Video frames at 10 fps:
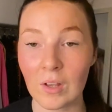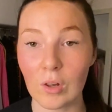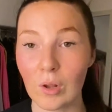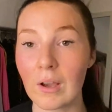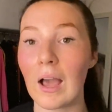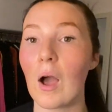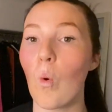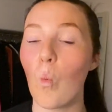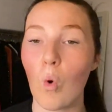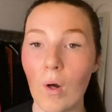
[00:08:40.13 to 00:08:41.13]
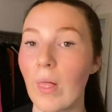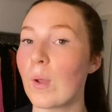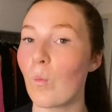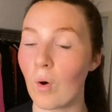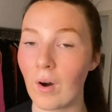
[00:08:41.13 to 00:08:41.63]
look at what they
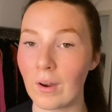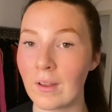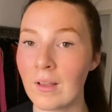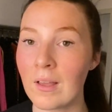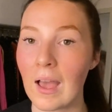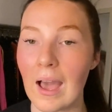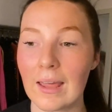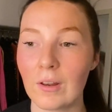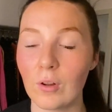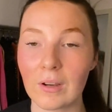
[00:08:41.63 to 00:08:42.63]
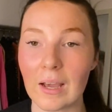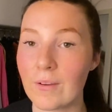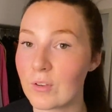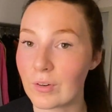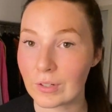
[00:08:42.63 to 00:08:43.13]
want, and look at if
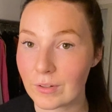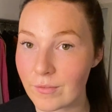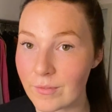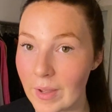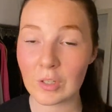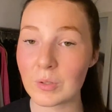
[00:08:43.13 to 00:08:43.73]
you're a good fit.